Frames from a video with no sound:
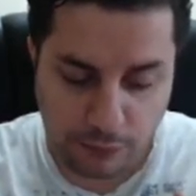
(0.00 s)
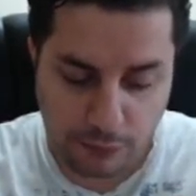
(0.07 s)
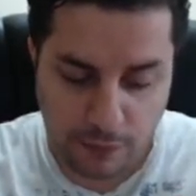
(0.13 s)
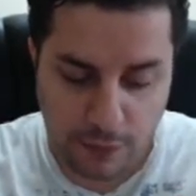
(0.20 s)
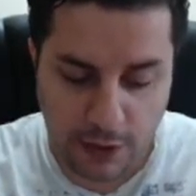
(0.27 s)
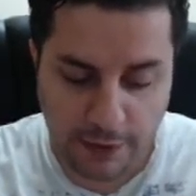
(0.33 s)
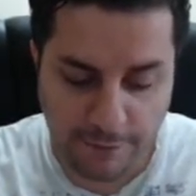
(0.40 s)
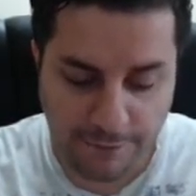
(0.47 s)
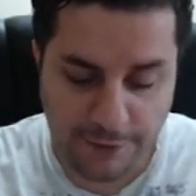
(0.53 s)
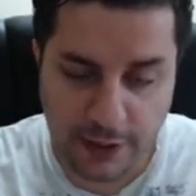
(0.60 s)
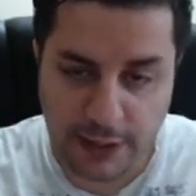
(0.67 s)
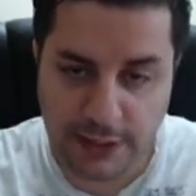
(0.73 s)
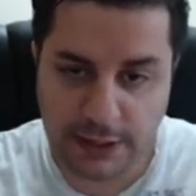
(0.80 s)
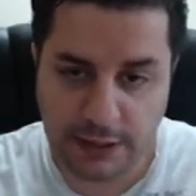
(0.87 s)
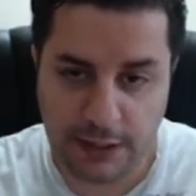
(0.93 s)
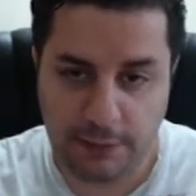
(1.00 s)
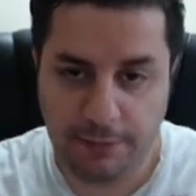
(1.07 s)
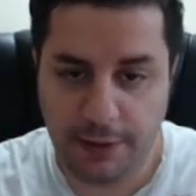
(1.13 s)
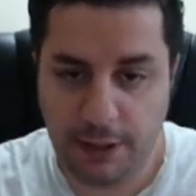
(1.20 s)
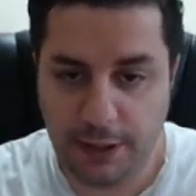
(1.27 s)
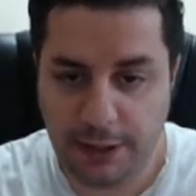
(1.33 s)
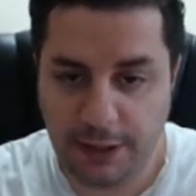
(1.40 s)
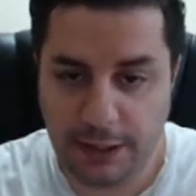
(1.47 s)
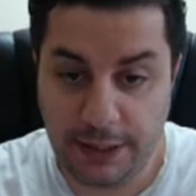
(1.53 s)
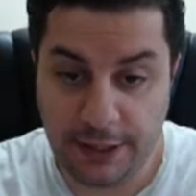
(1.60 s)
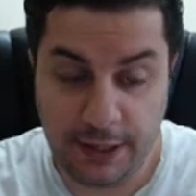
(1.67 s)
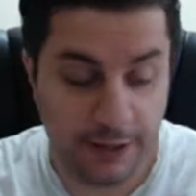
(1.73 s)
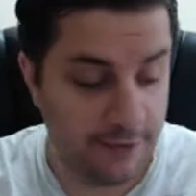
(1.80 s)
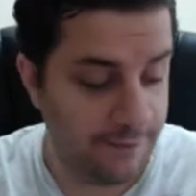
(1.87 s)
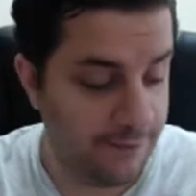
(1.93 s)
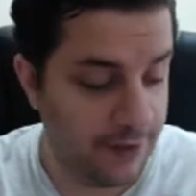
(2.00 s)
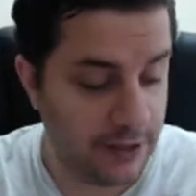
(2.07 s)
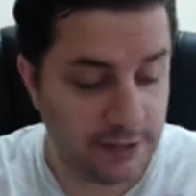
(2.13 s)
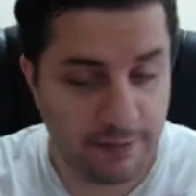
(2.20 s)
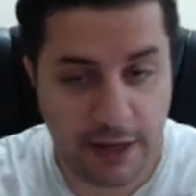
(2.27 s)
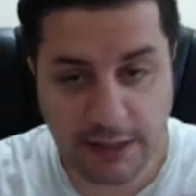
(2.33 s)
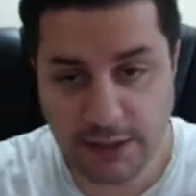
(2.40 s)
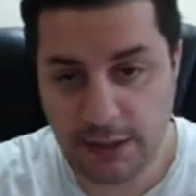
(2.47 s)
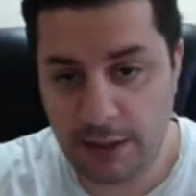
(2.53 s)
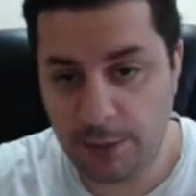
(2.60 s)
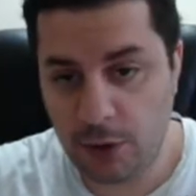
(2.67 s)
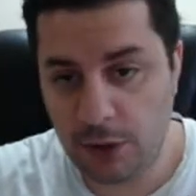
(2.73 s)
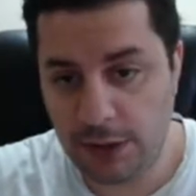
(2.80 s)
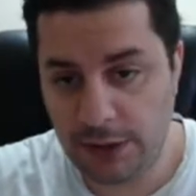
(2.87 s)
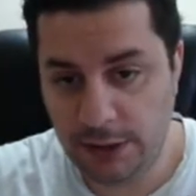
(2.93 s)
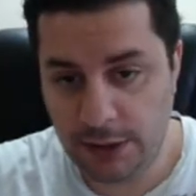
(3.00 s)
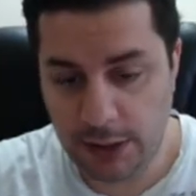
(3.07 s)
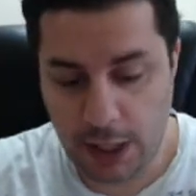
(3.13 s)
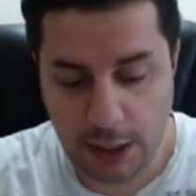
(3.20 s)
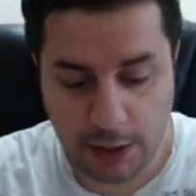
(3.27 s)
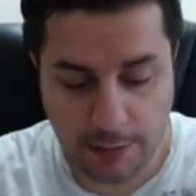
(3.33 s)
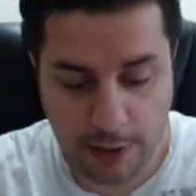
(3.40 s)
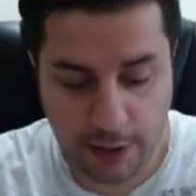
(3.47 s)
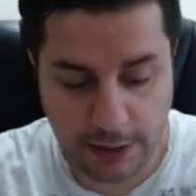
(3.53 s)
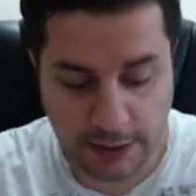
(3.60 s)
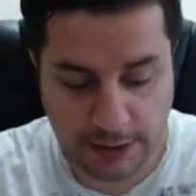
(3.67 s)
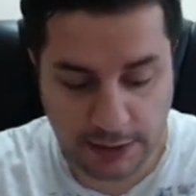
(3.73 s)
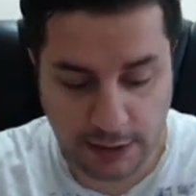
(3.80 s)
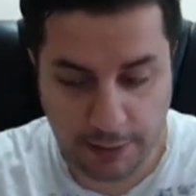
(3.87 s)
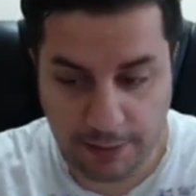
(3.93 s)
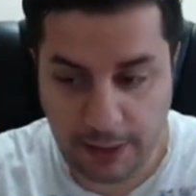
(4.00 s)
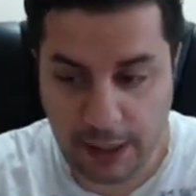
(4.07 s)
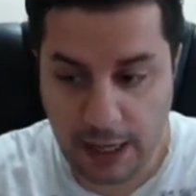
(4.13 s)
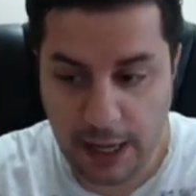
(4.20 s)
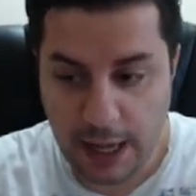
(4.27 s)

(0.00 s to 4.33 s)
The first ability, the first mastery that I'm going to talk about is going to be